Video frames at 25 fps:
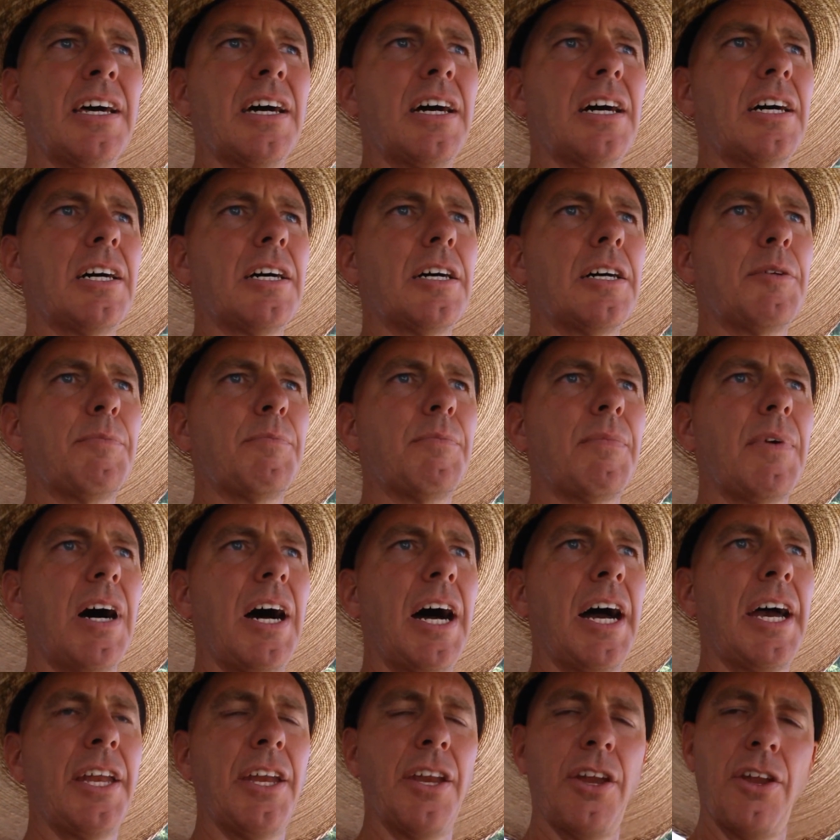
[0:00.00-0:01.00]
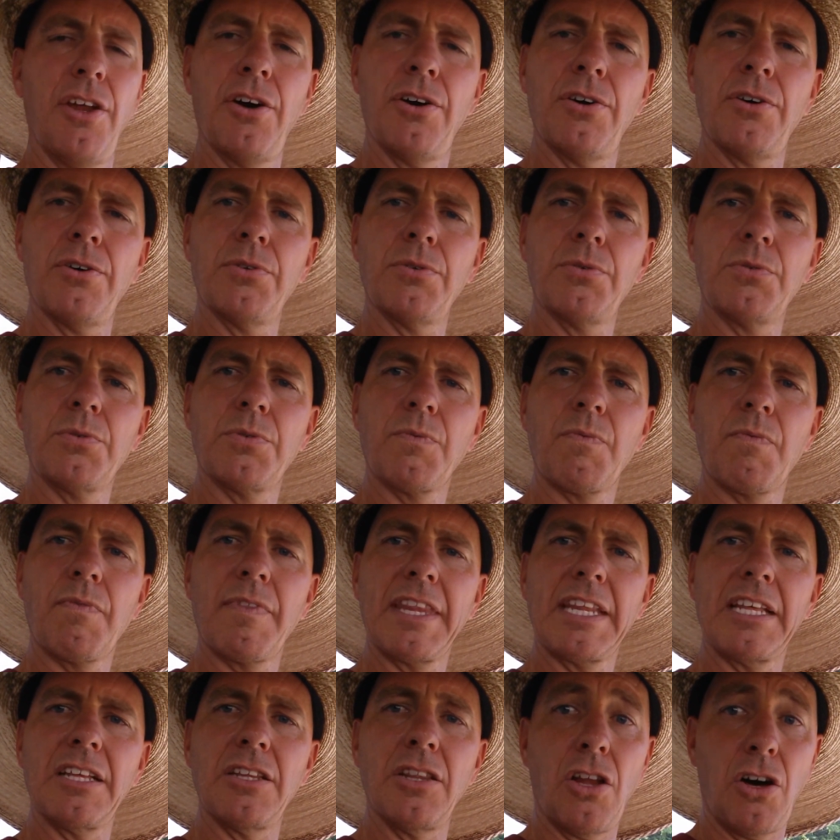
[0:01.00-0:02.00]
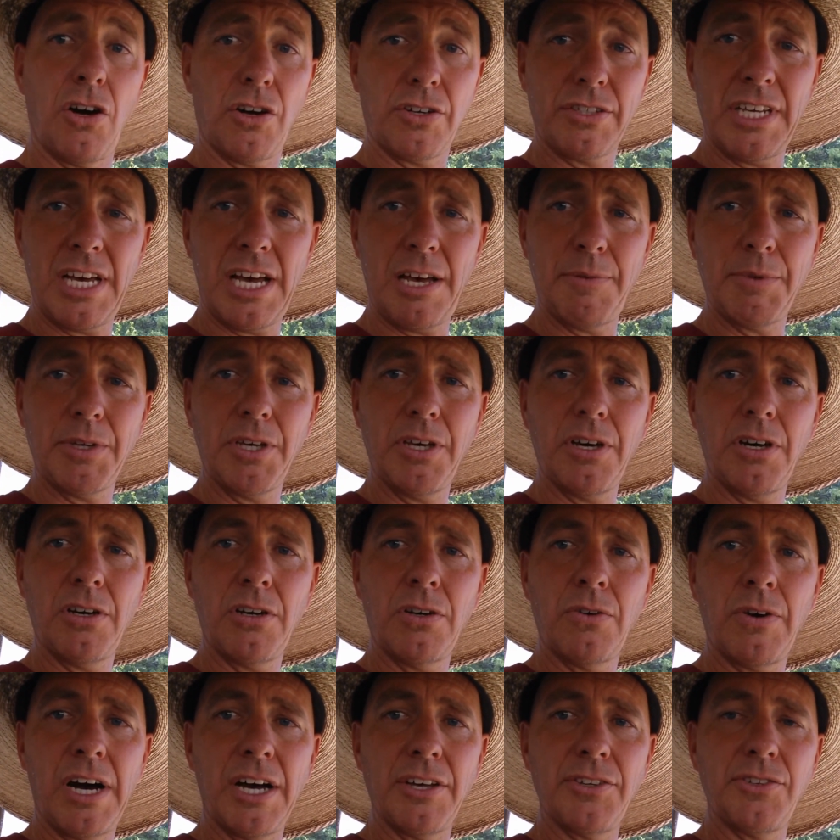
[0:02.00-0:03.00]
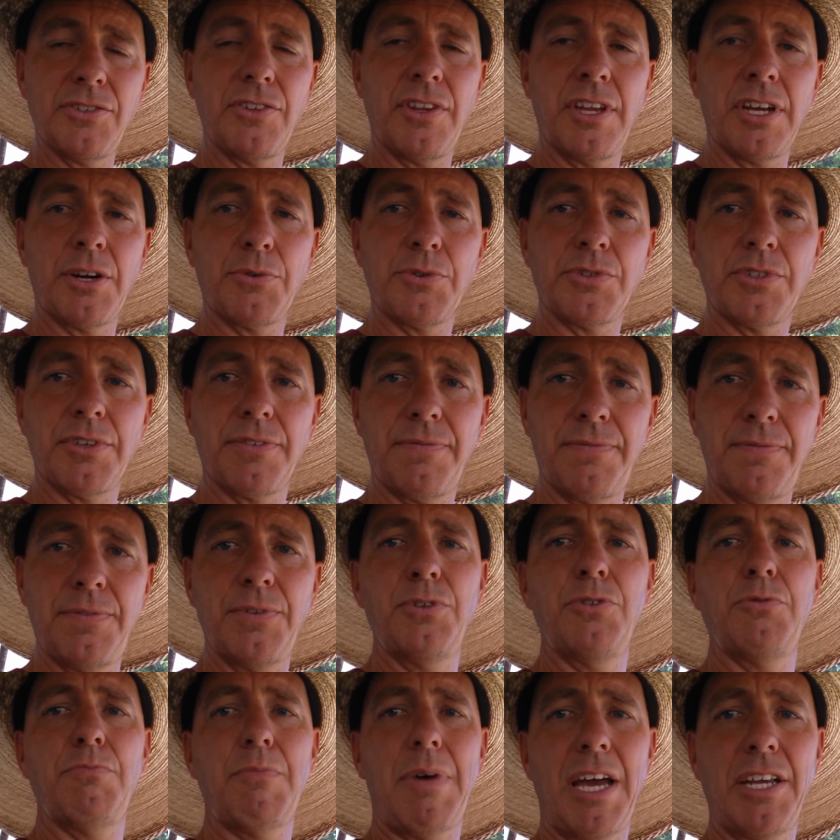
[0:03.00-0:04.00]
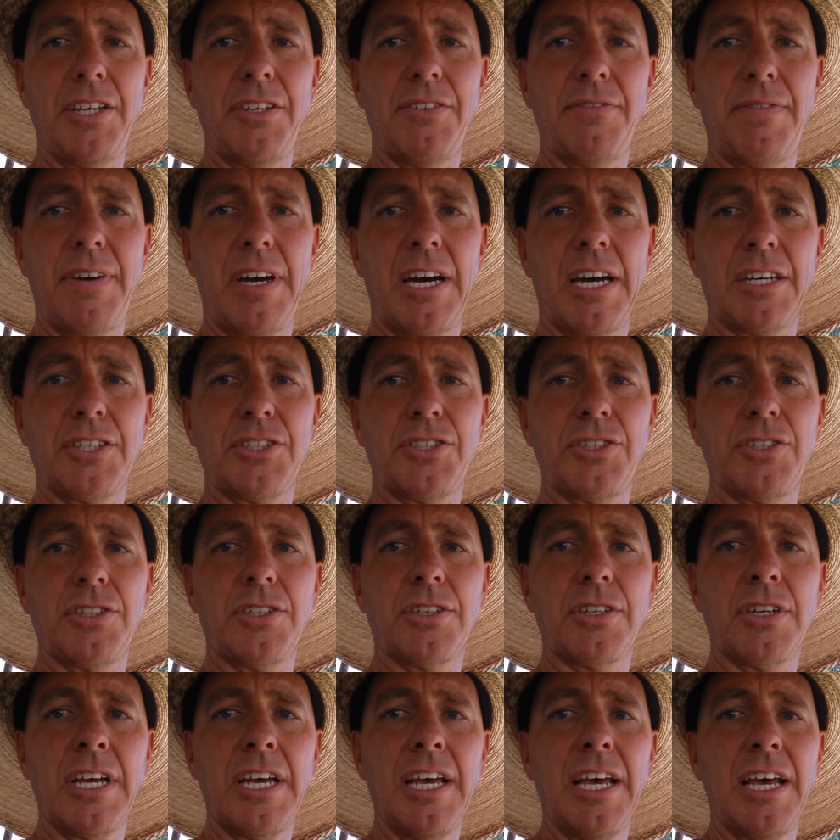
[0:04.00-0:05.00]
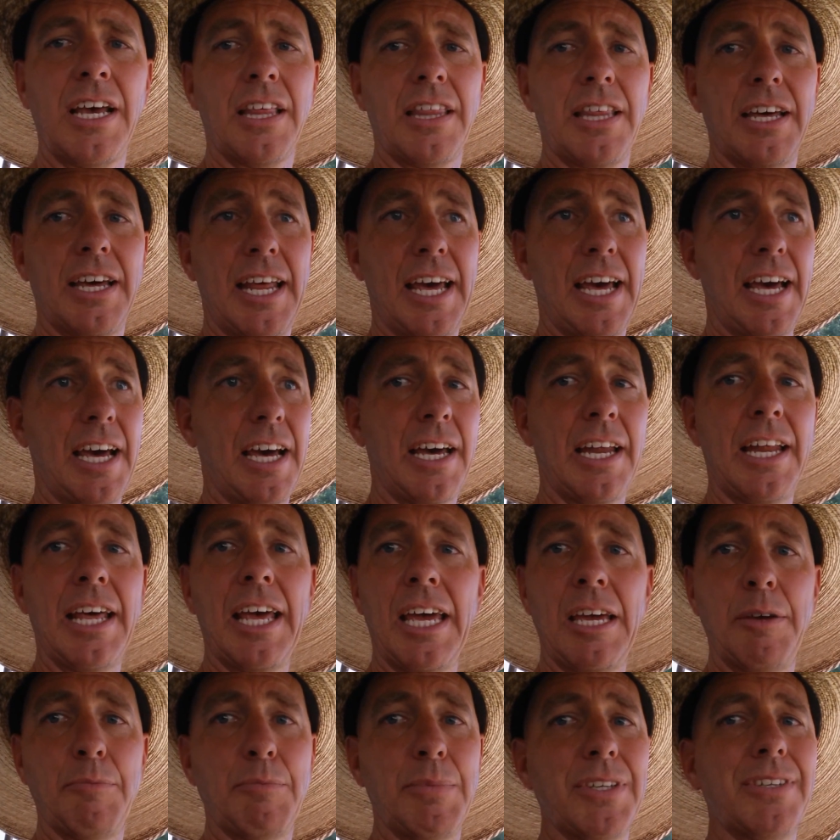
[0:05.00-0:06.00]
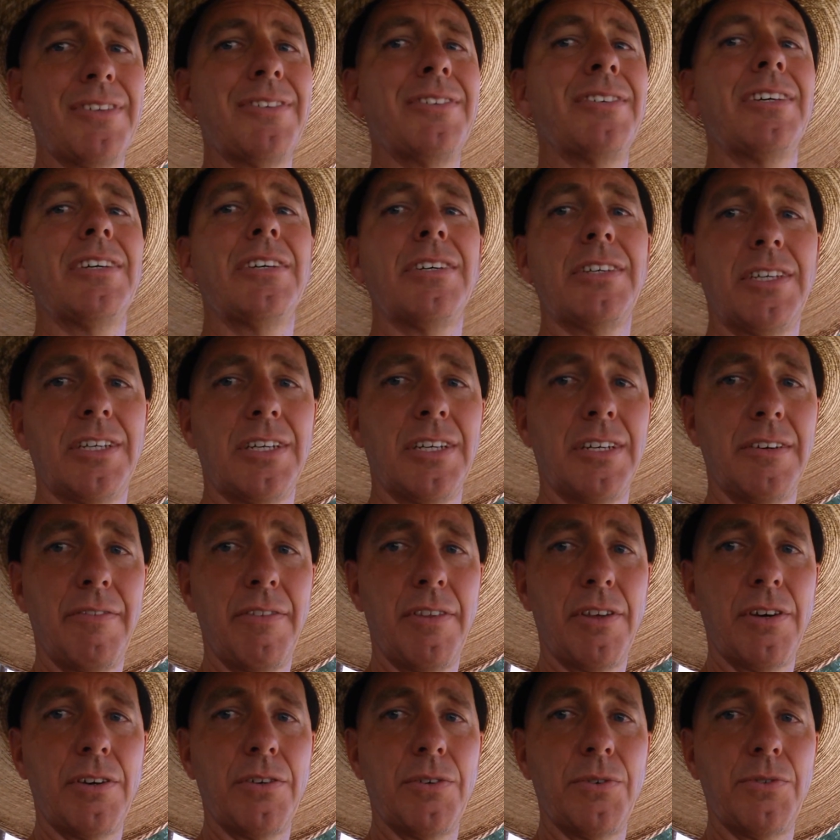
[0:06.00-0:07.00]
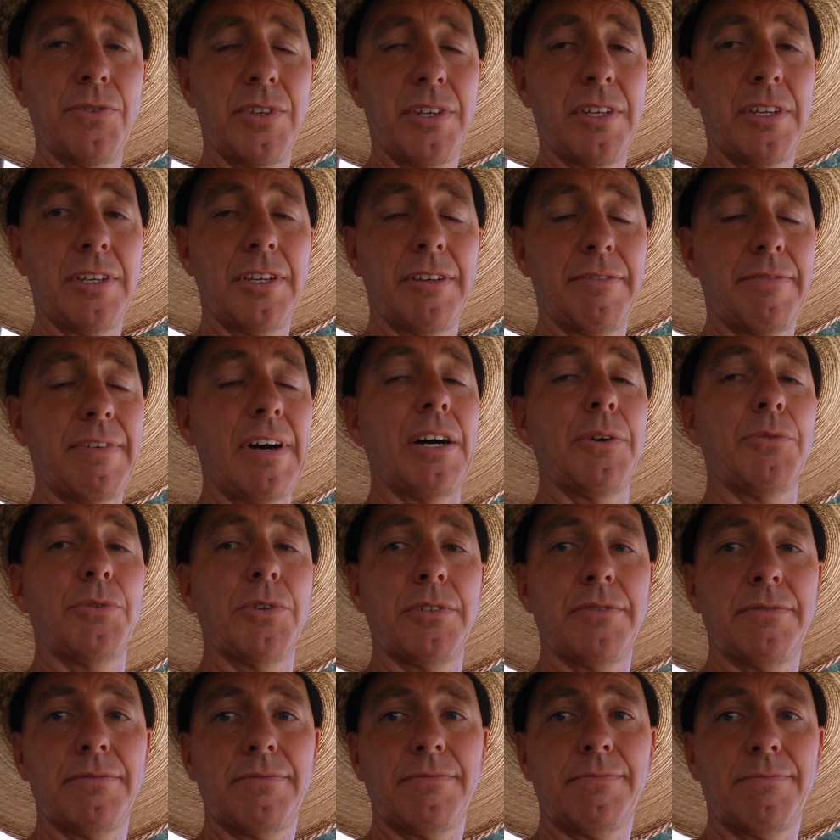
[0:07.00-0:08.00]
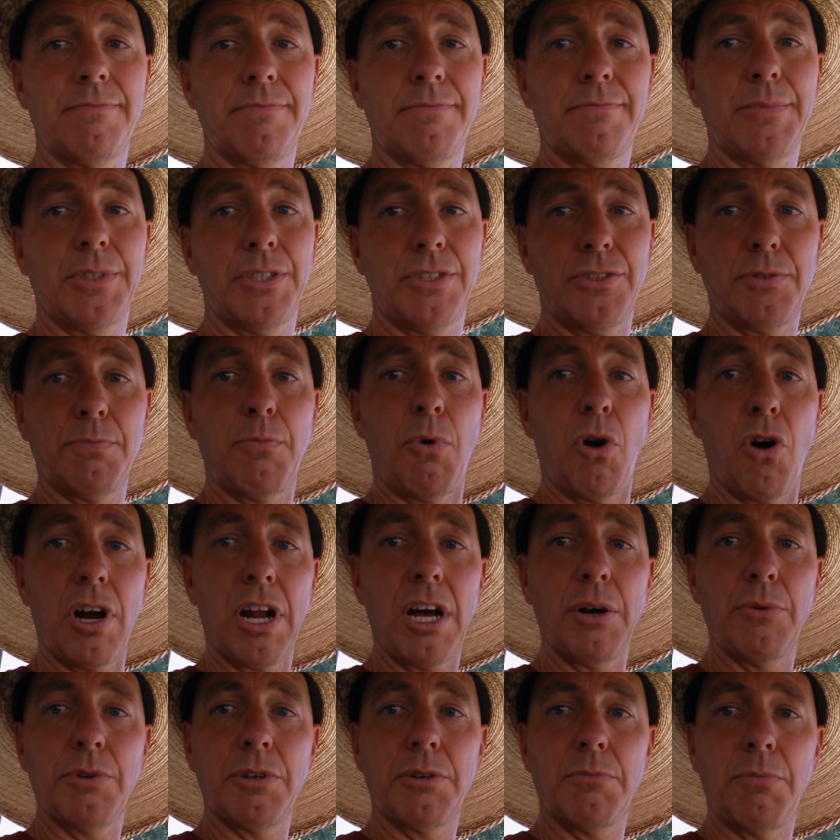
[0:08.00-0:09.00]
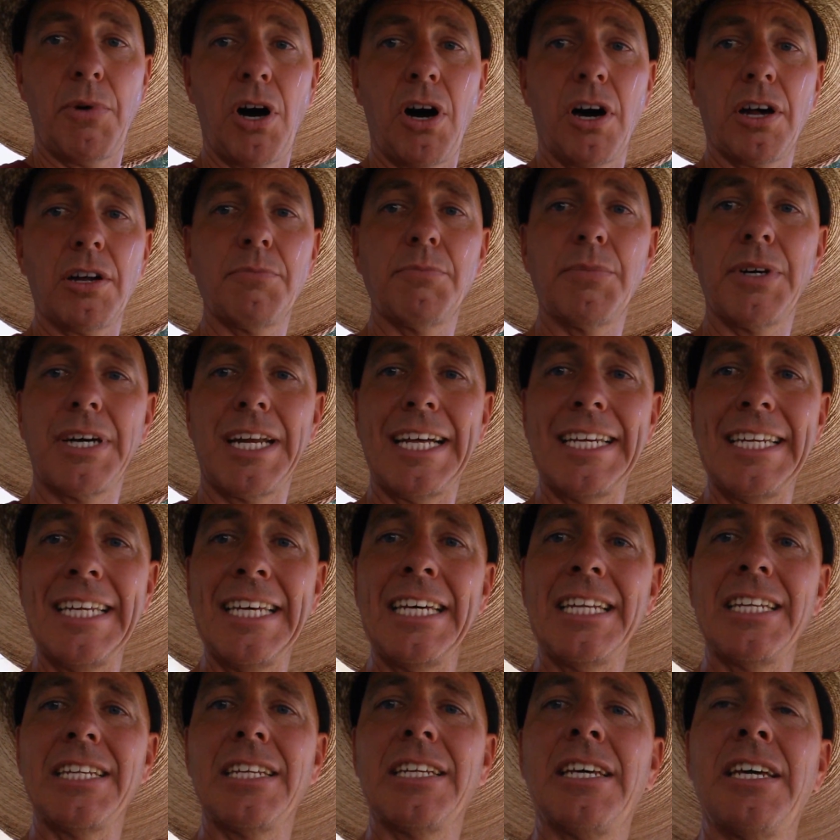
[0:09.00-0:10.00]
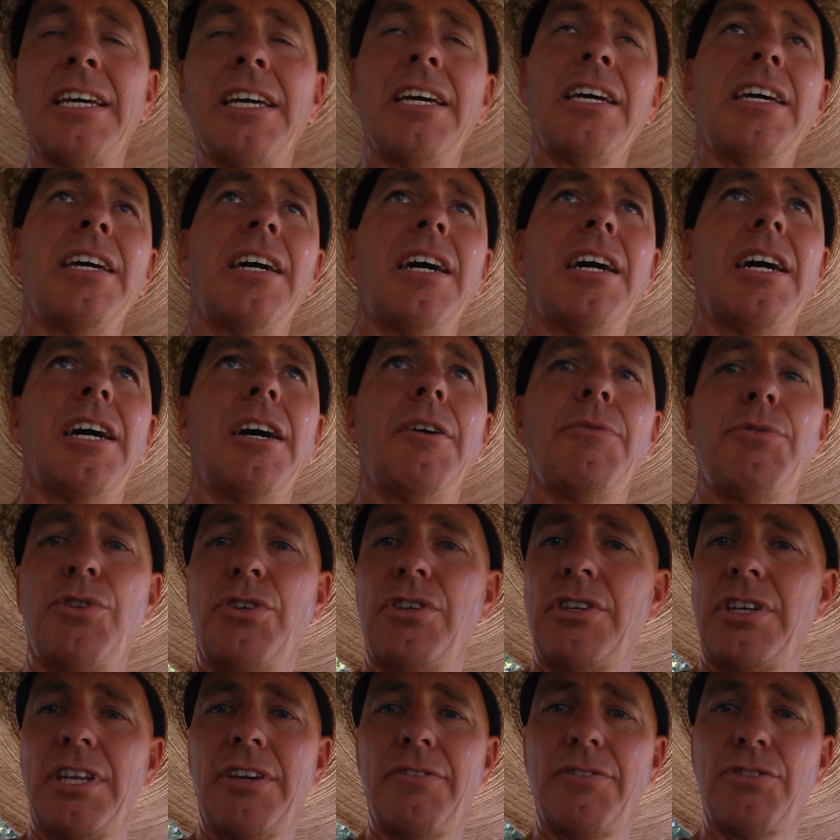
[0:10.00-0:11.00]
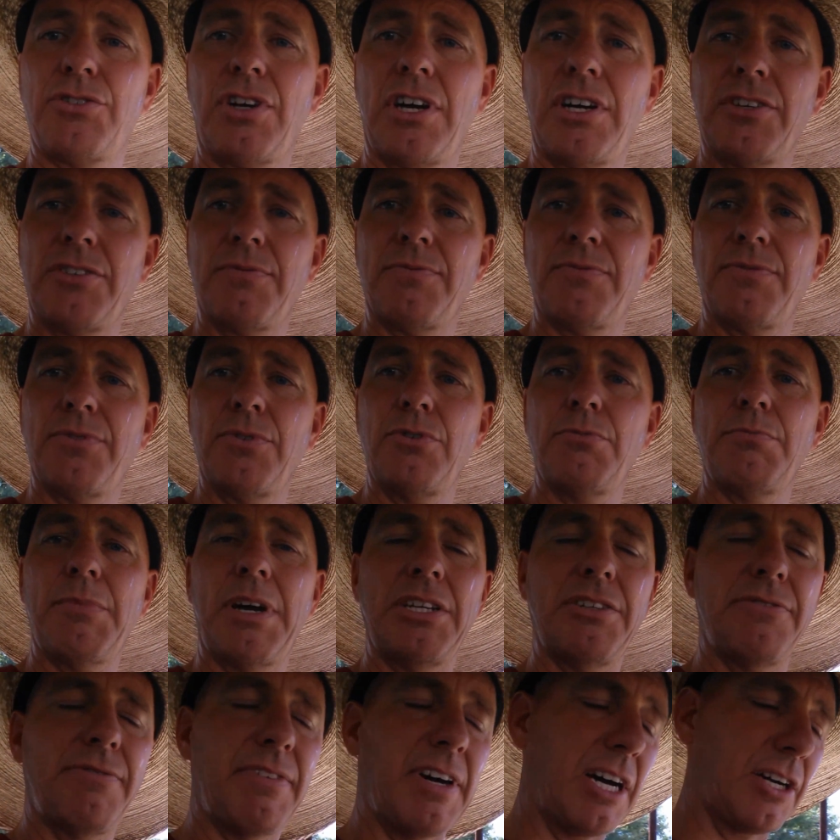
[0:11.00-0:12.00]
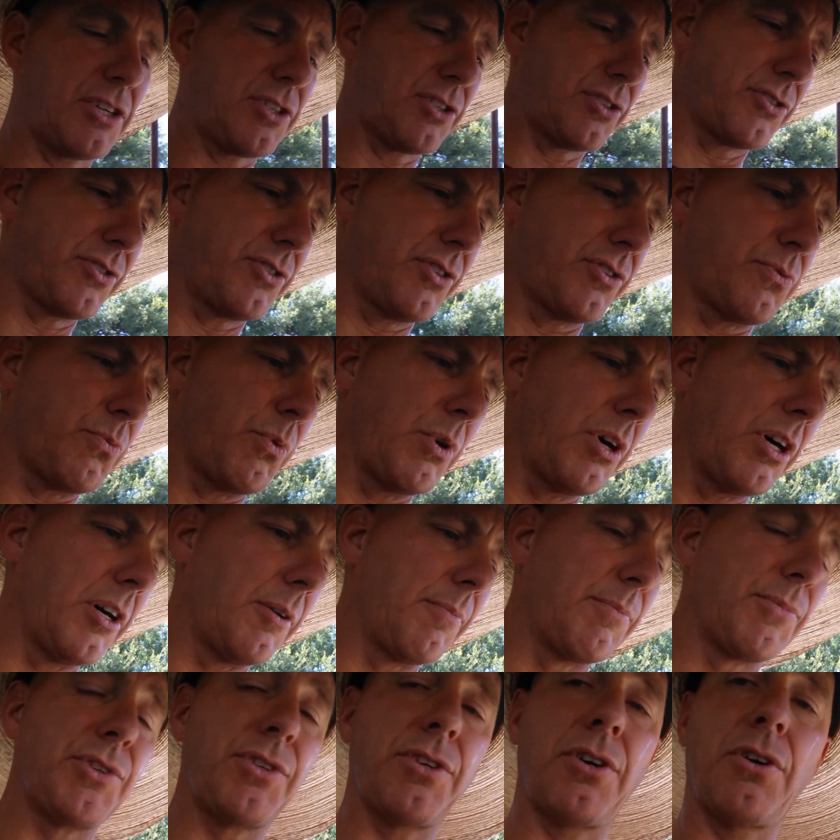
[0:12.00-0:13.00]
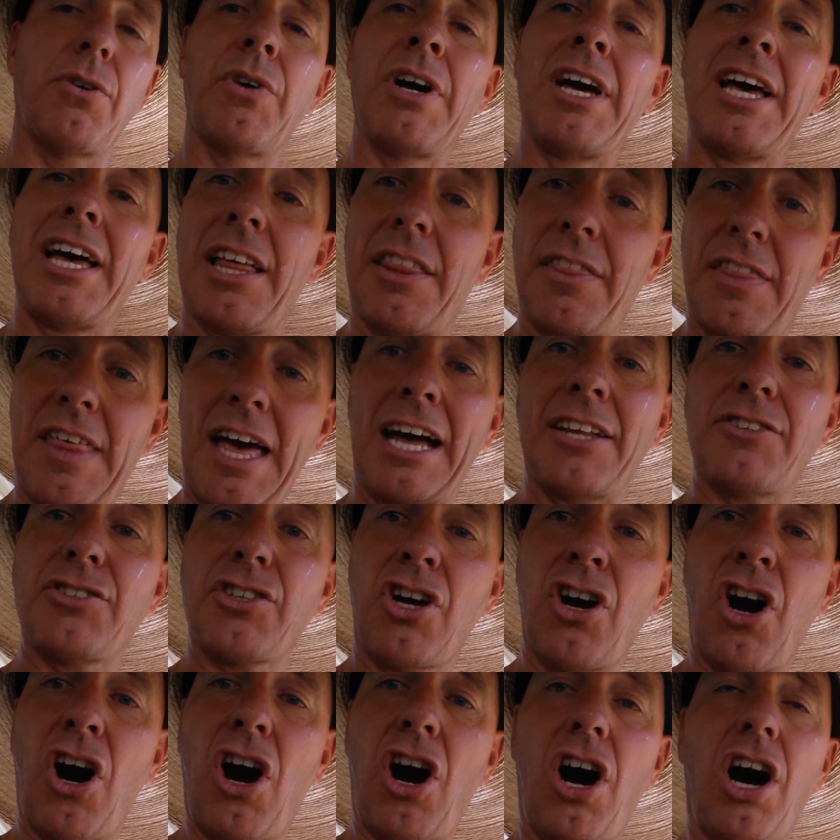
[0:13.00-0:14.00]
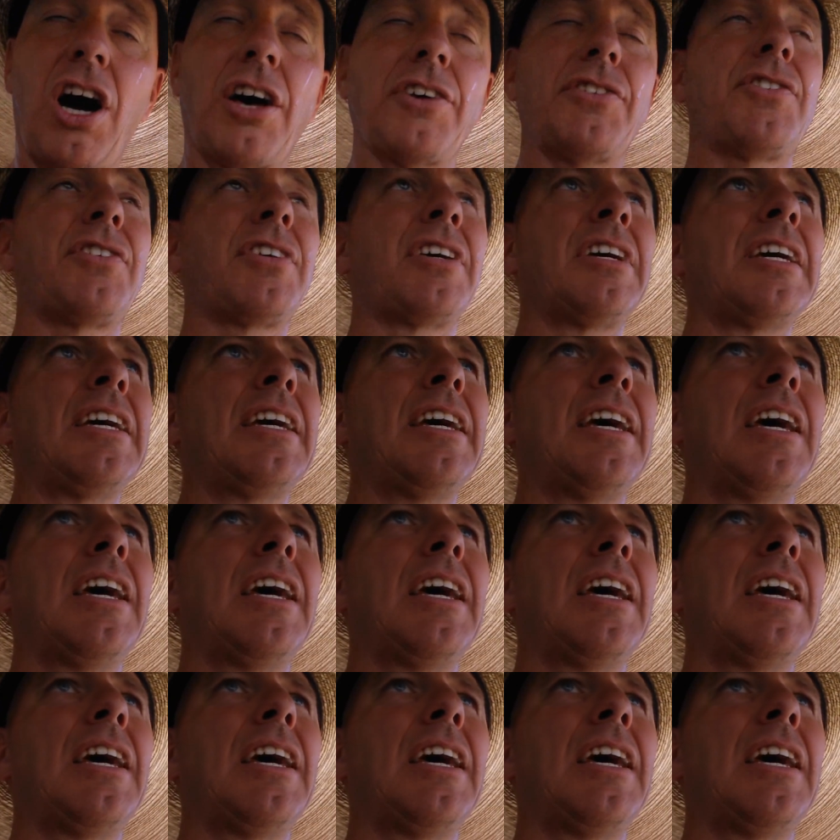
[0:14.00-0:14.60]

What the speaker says: I know a long time ago there was a food manufacturer that had a bazillion of those, and if I would have been smart, I would have bought them, but I didn't. So you can even try some food manufacturers as well. So that's cost.